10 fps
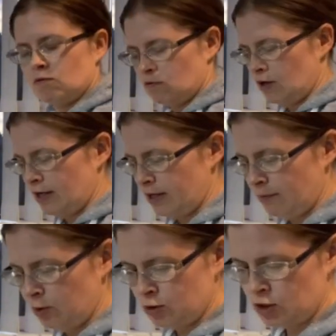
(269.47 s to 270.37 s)
Right,
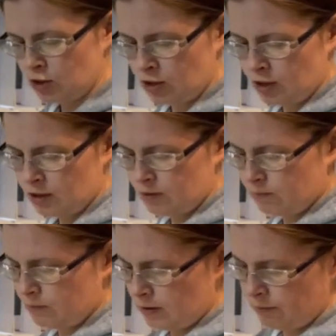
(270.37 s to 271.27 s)
I'm also going to,
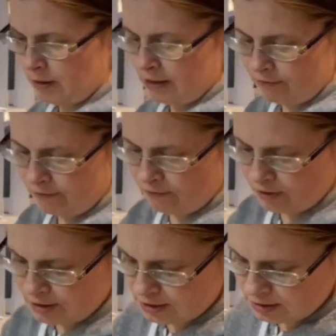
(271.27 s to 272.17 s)
apart from freezing